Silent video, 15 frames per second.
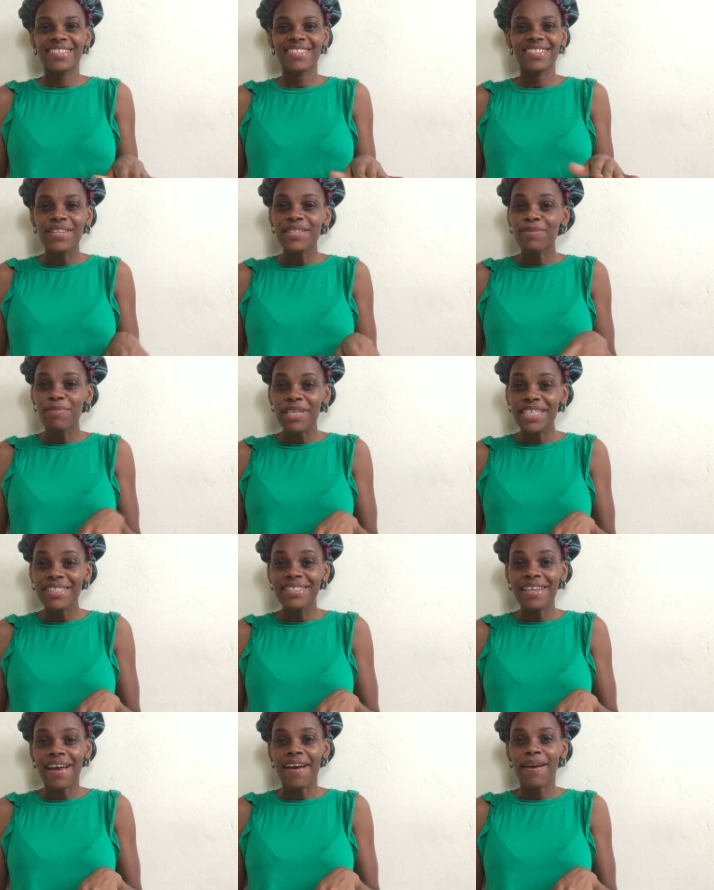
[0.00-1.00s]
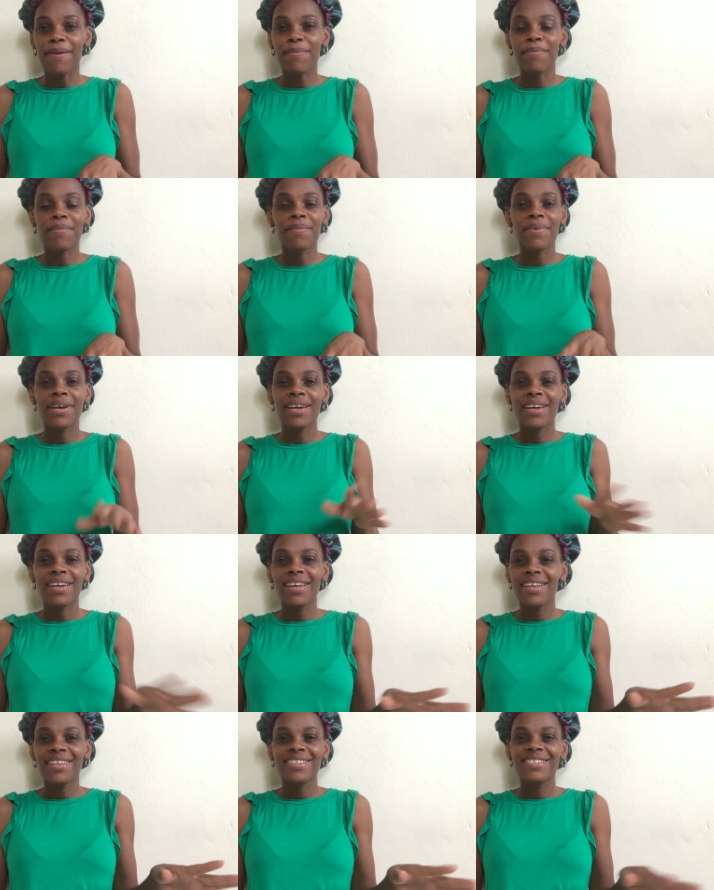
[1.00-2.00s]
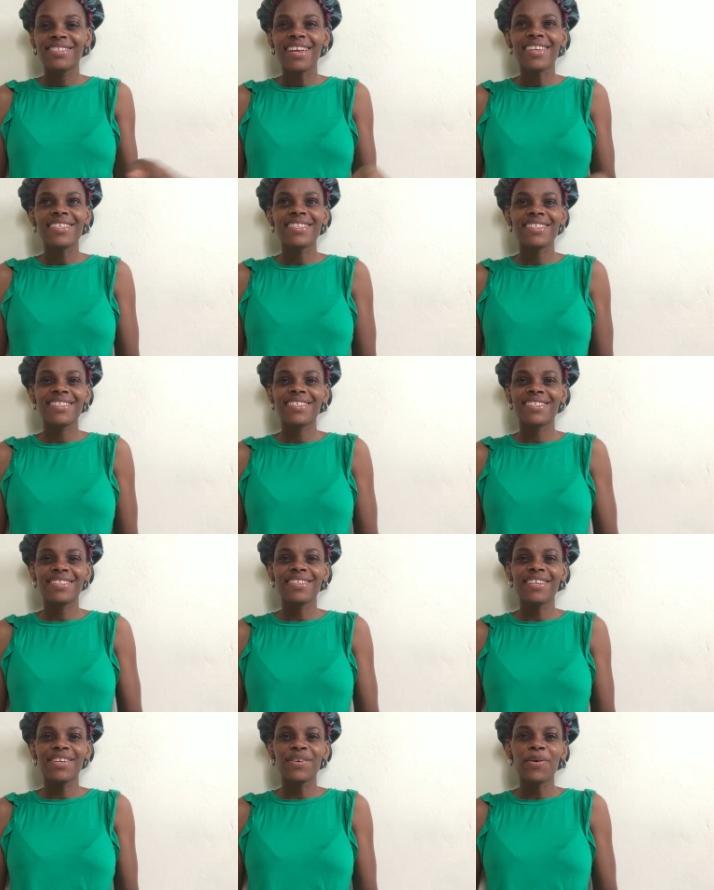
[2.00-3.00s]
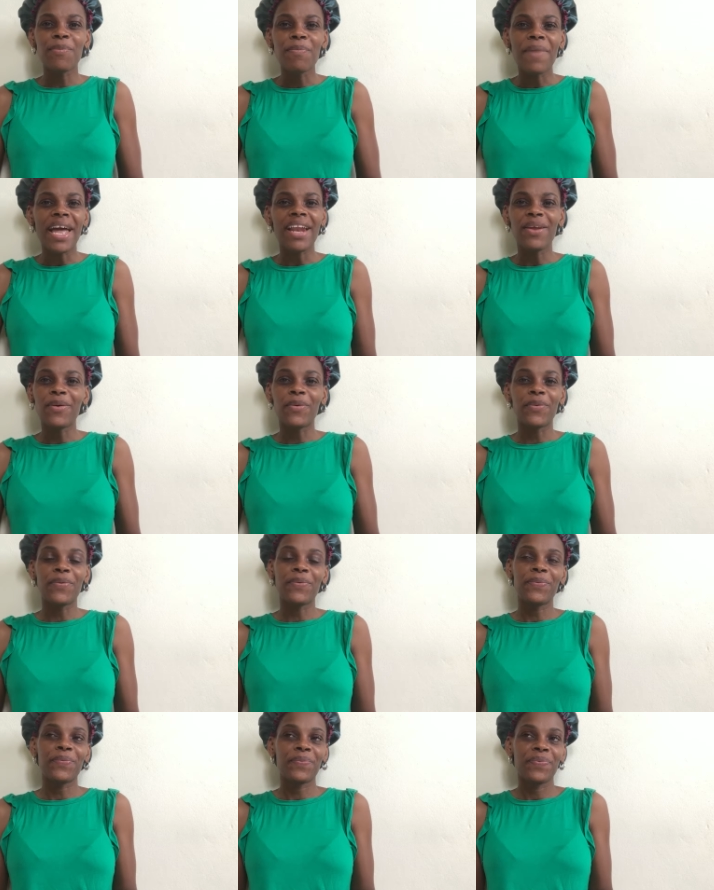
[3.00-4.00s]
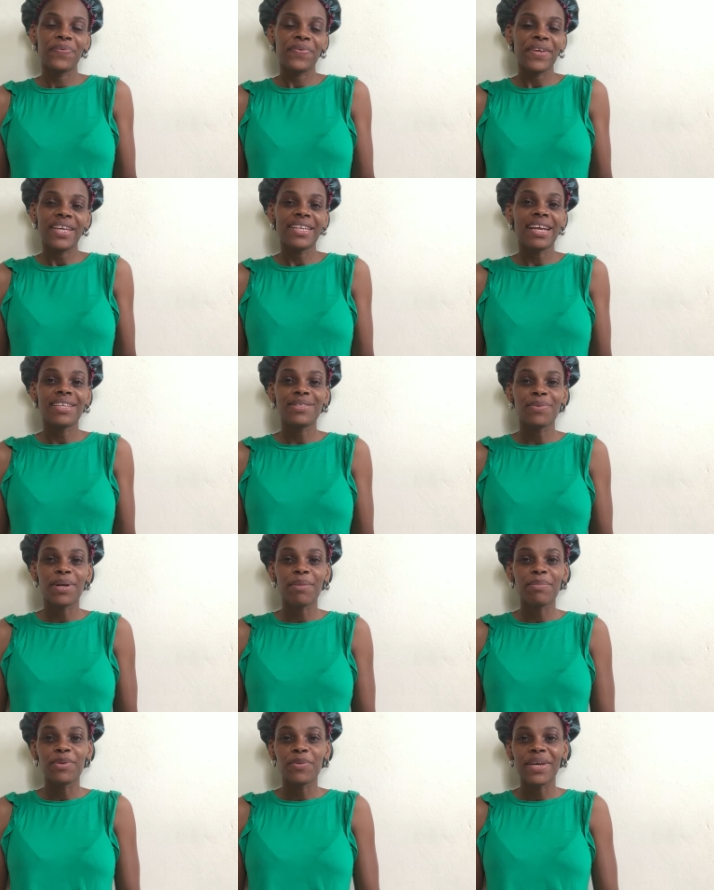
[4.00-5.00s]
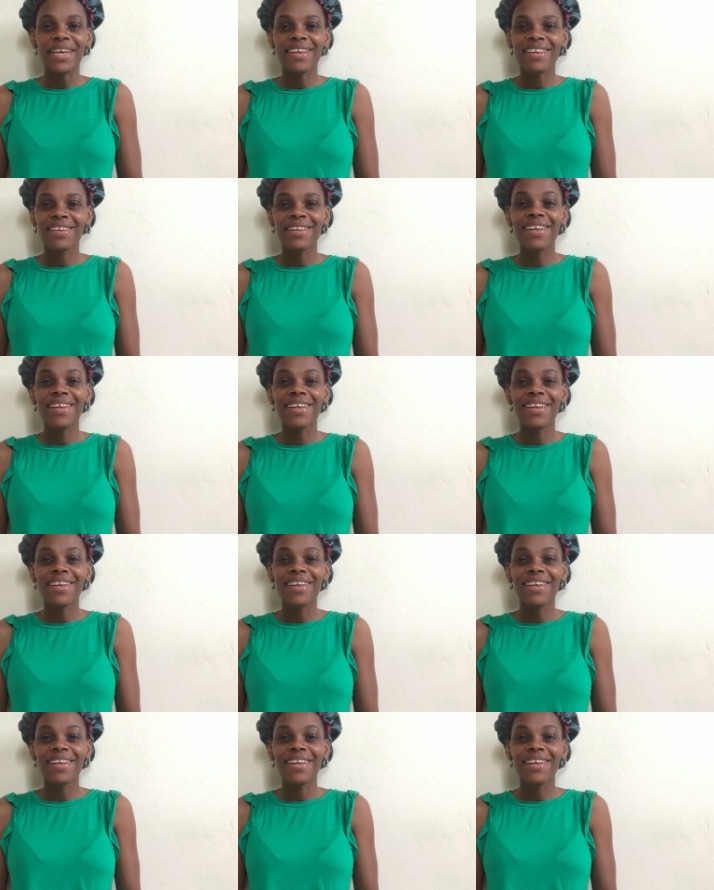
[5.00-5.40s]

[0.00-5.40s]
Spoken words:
This meantime, just, you know, mellow. And that's what I'm doing.